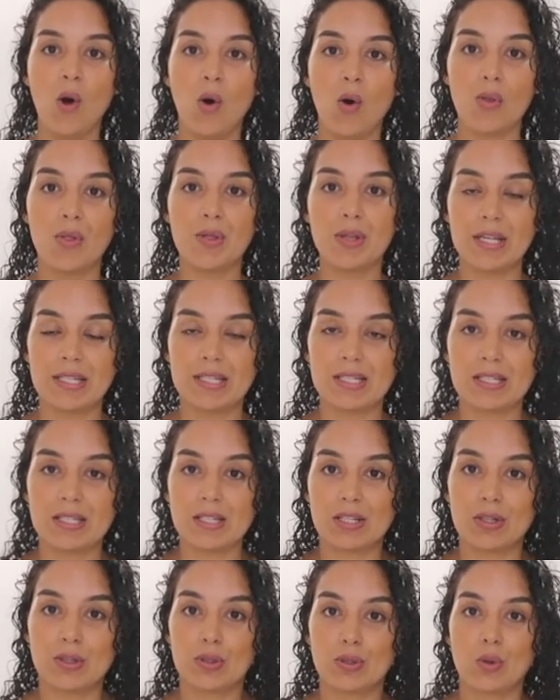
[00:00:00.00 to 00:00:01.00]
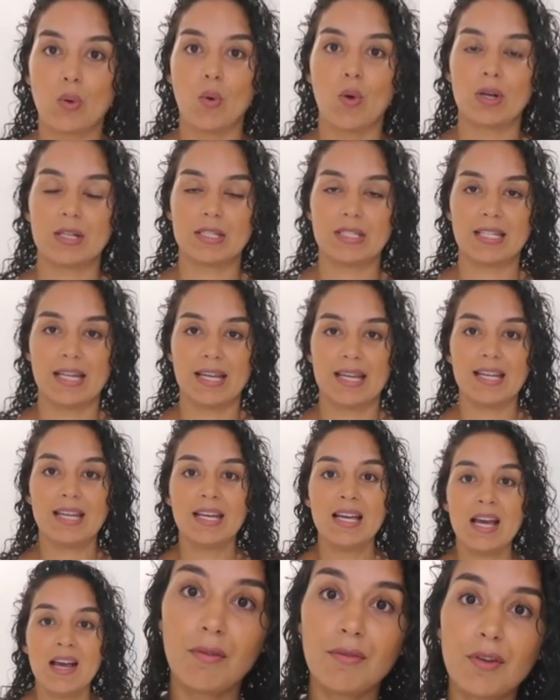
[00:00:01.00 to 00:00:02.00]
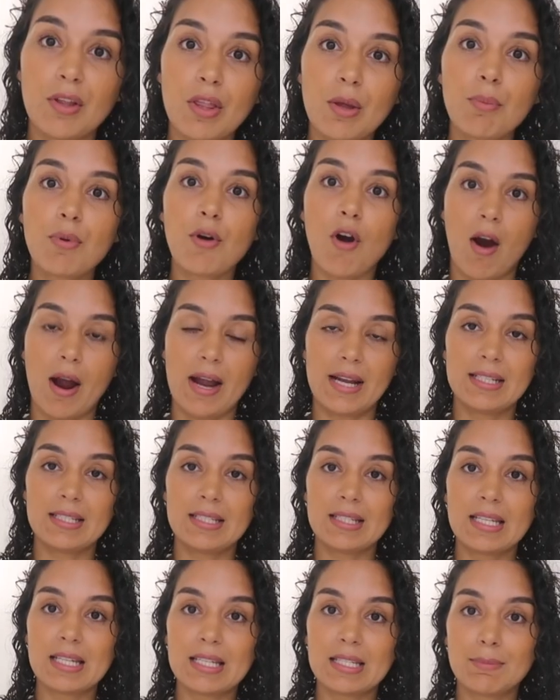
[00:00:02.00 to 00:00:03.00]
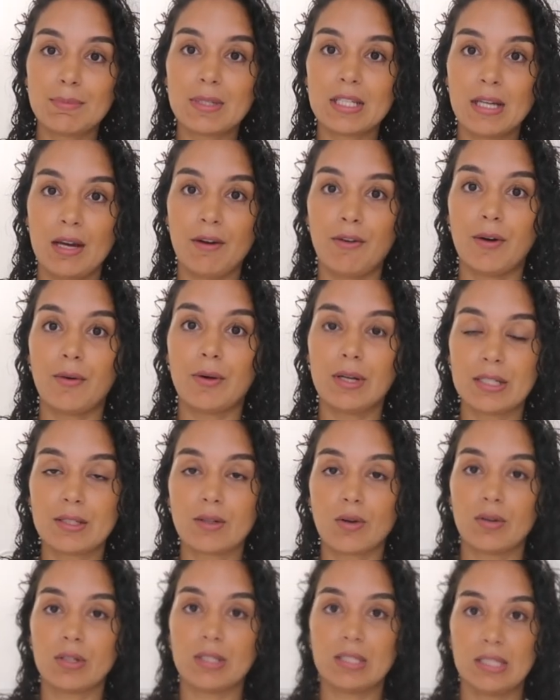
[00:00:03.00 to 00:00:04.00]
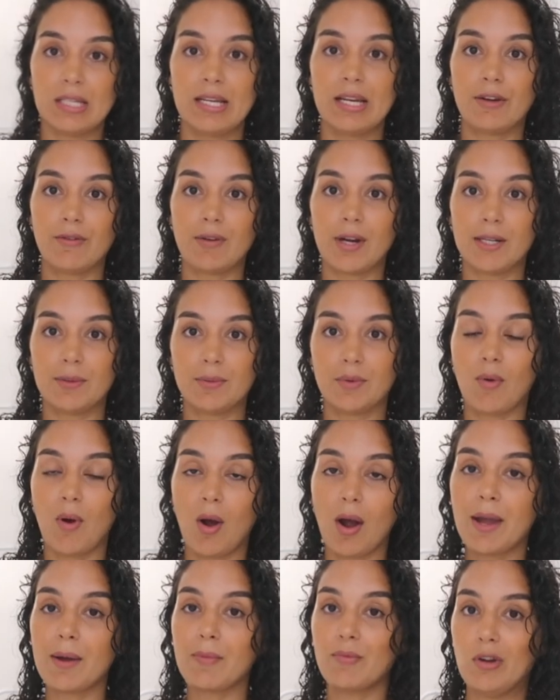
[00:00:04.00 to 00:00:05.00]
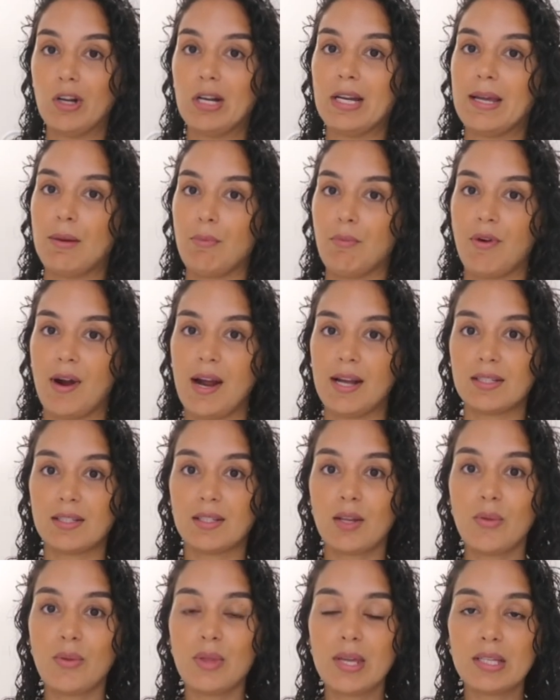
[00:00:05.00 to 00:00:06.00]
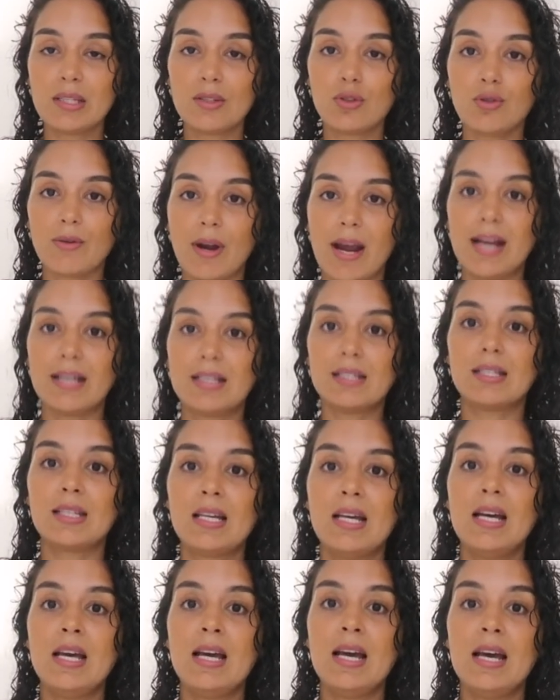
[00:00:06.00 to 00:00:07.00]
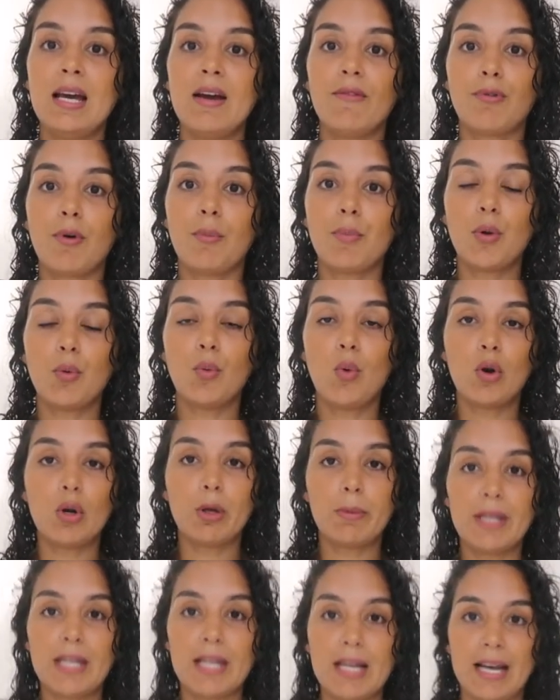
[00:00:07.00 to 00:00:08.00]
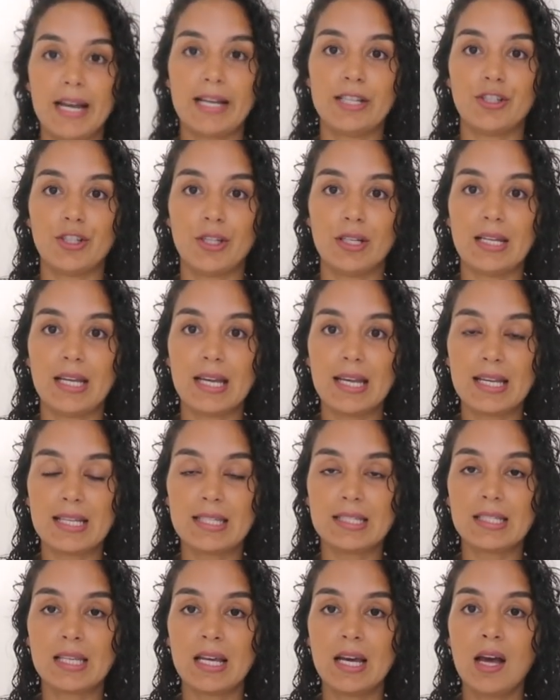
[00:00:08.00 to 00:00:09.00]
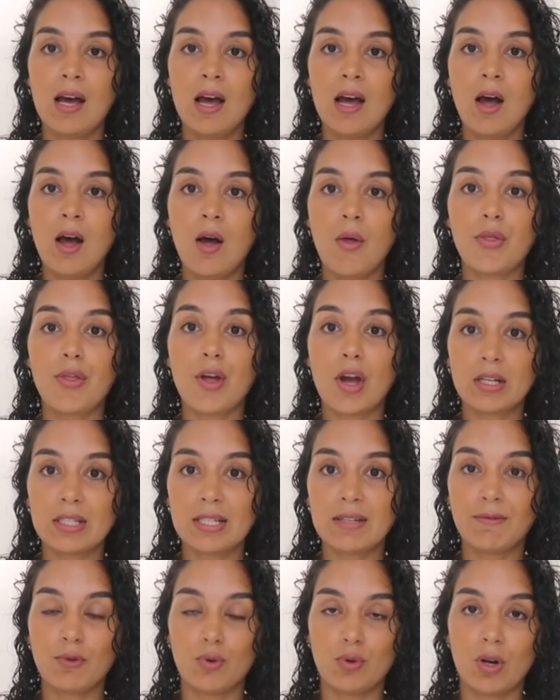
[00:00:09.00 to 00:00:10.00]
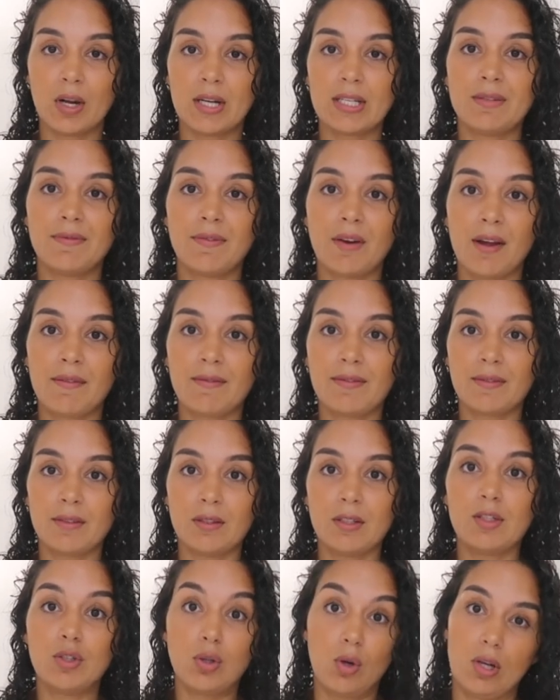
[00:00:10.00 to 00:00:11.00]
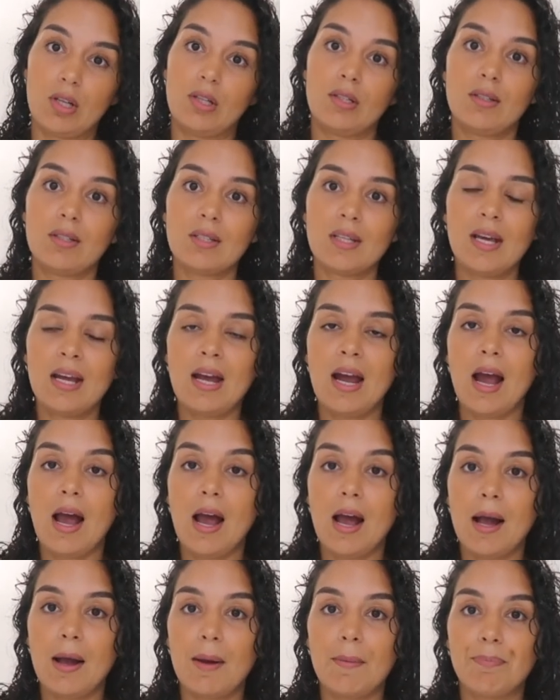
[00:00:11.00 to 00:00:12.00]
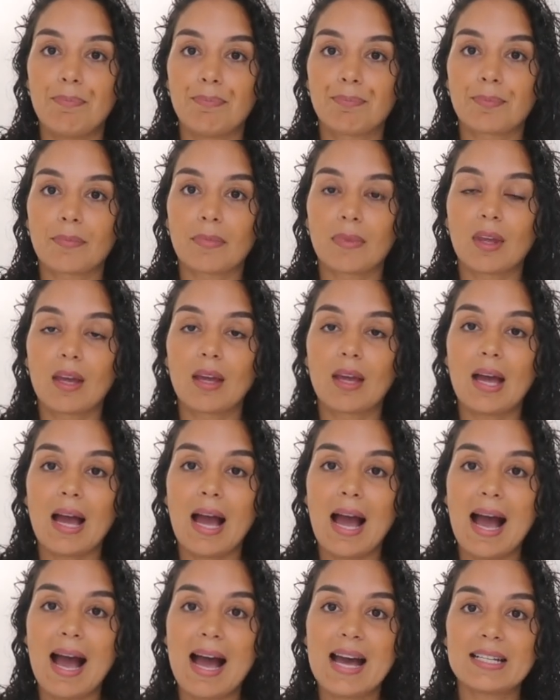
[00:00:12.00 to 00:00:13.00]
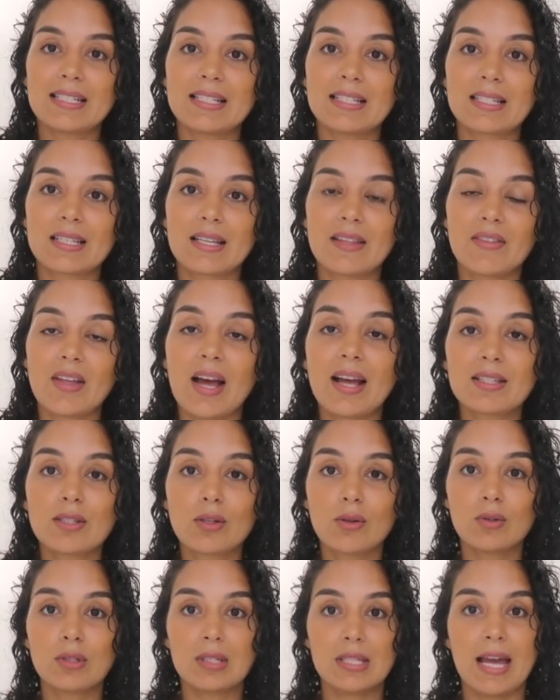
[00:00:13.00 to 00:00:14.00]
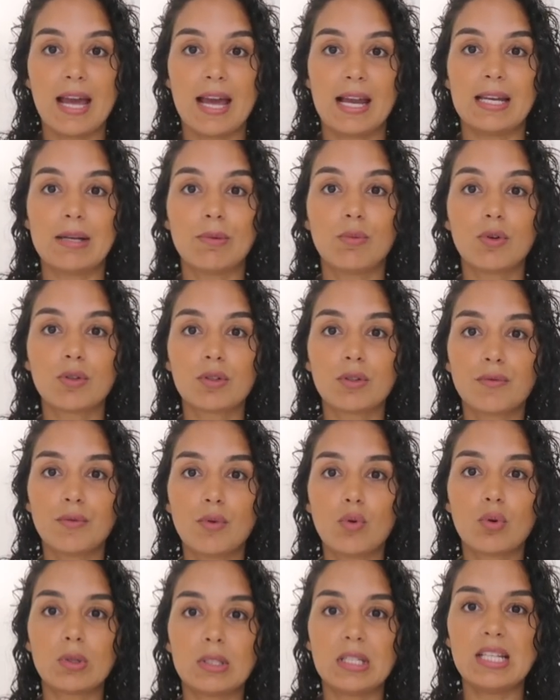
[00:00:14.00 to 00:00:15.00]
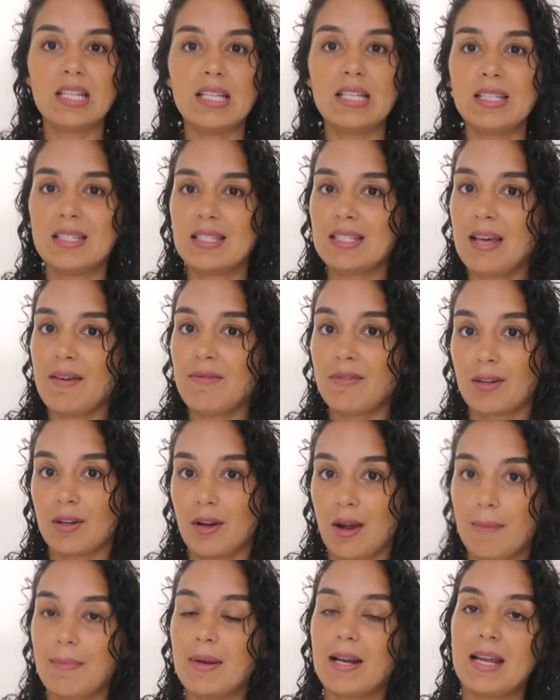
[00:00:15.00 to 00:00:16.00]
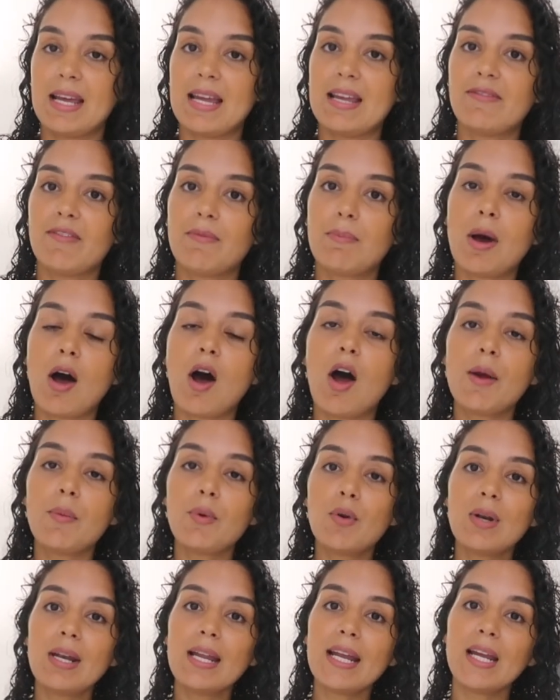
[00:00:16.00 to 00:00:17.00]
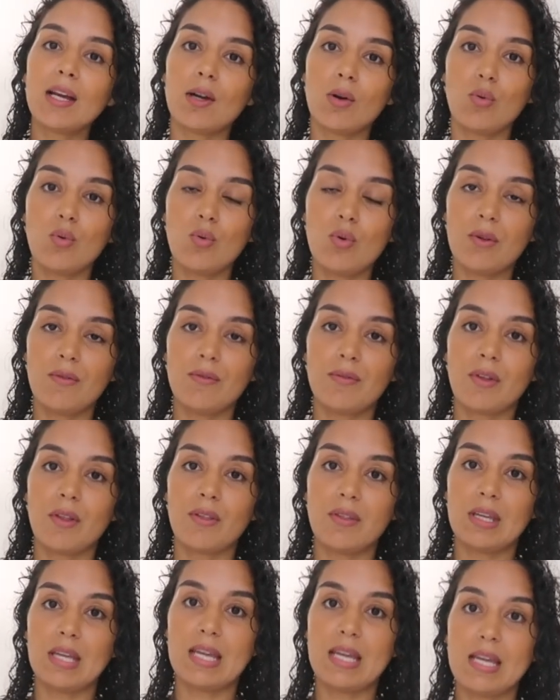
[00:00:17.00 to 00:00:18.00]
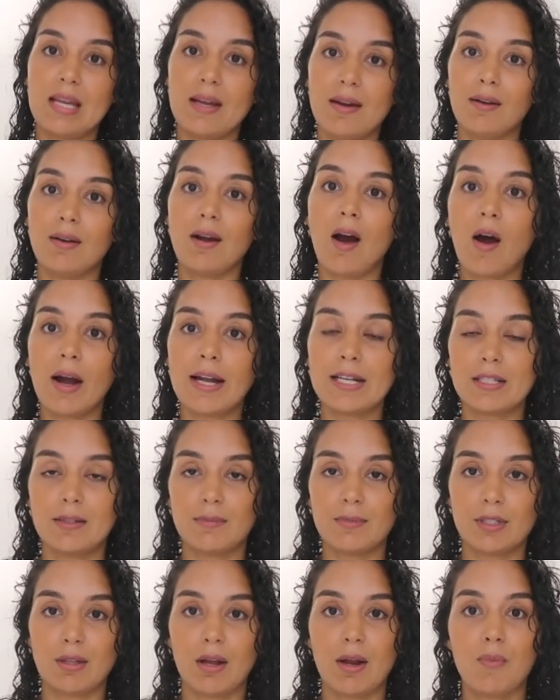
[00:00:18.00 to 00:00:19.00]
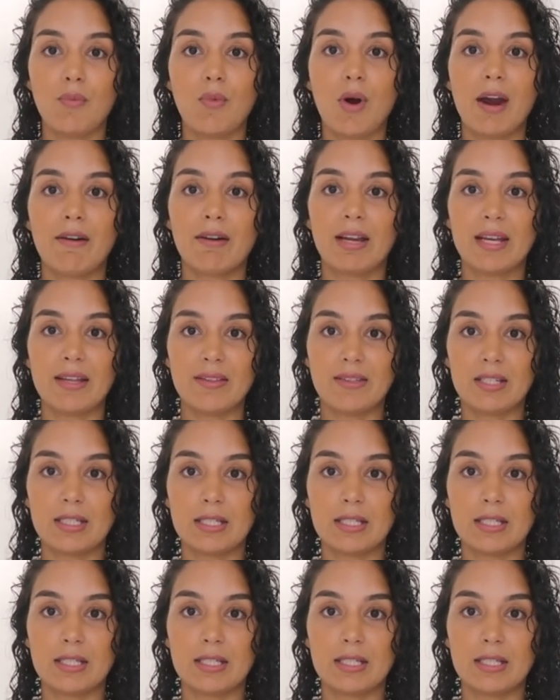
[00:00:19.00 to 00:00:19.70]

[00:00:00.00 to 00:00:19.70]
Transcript: or this good quality. For the price, this material is honestly incredible. I am really impressed. So this dress from the Wannabe collection is $34.95. Um, and that's on sale. It was 47, I believe, but I will link all of the items that I'm wearing in the